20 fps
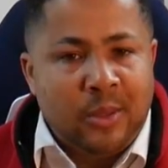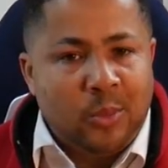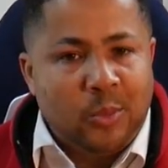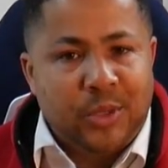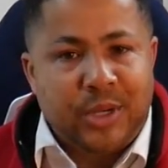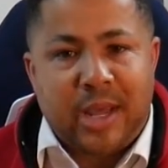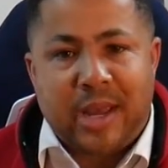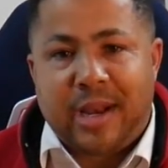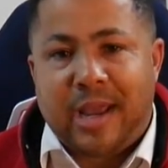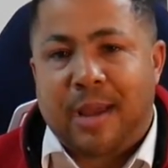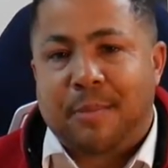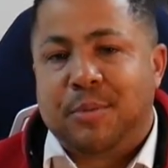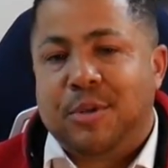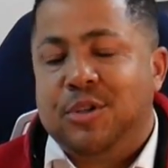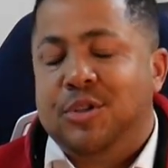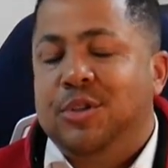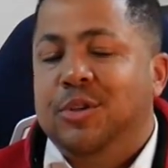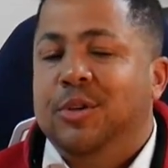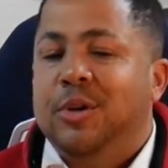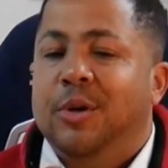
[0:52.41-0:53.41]
When that
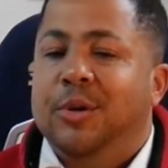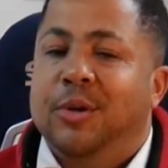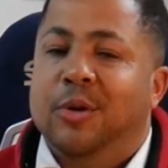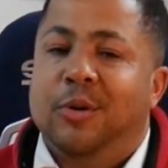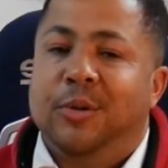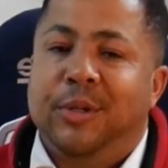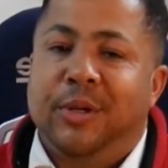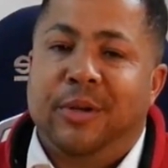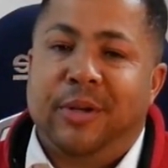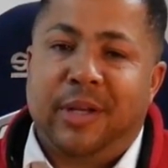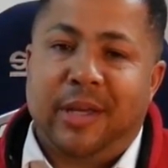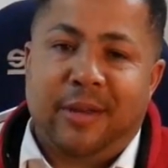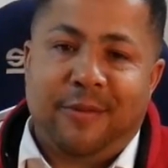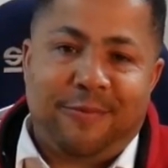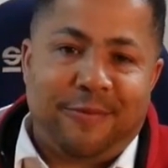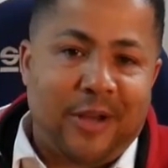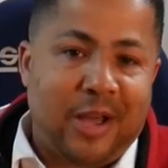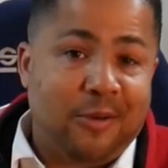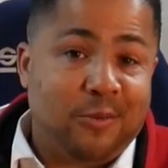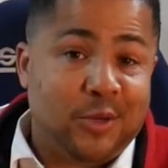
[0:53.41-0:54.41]
happens, you know you're only going to get
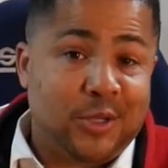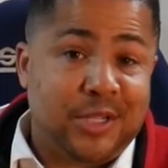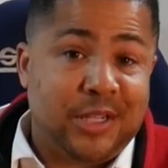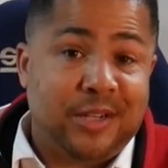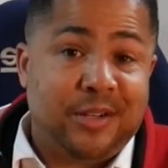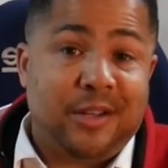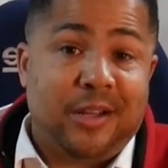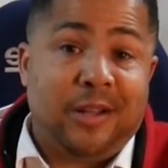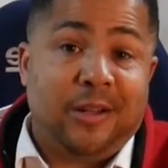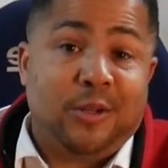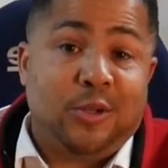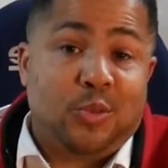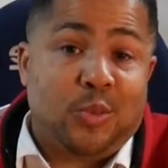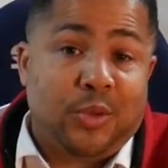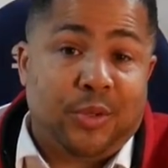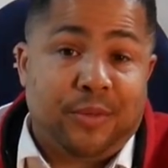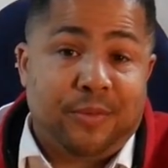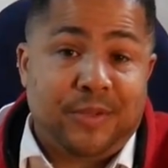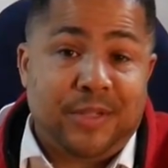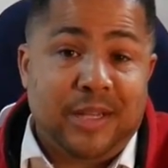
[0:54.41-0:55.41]
$5 or $10
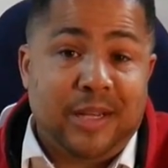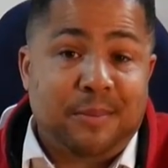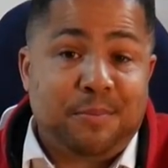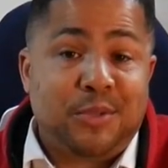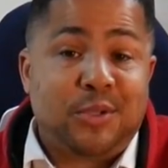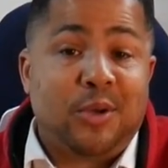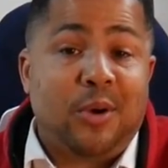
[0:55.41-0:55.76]
worth of tips,